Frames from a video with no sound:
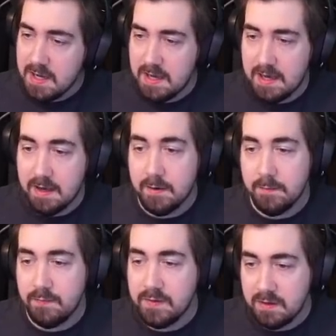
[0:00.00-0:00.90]

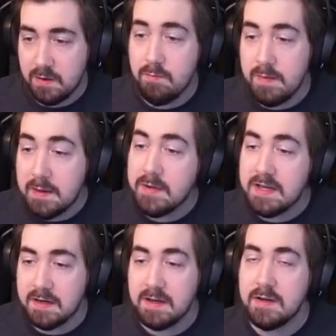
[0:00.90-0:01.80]
Can maybe
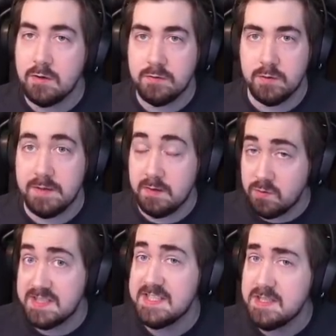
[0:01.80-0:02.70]
get it a little over 1 million,
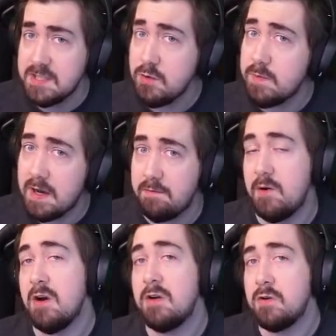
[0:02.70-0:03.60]
which isn't too bad for
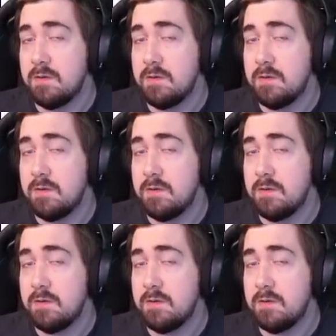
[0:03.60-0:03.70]
hardcore.